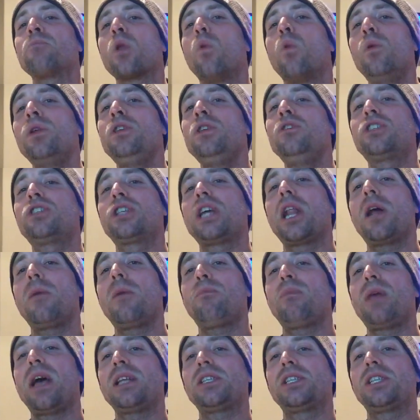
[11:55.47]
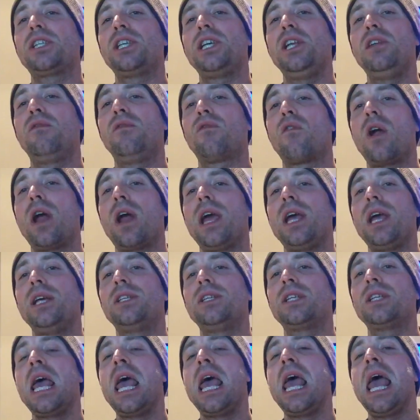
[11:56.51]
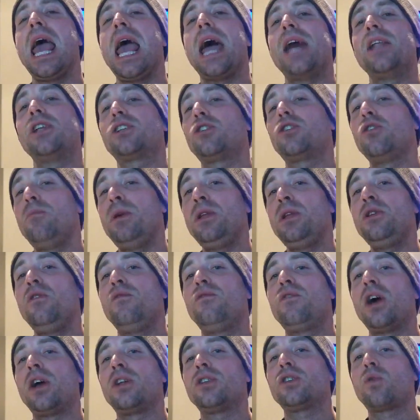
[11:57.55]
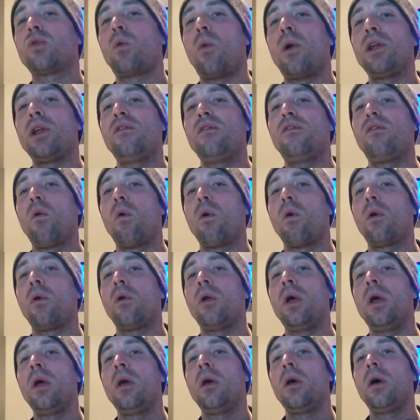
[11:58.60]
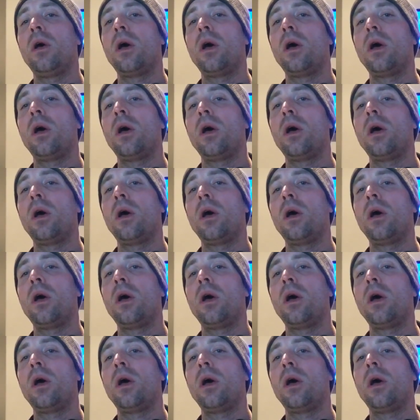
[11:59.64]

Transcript: When you set up that seed phrase, and assuming you've done 24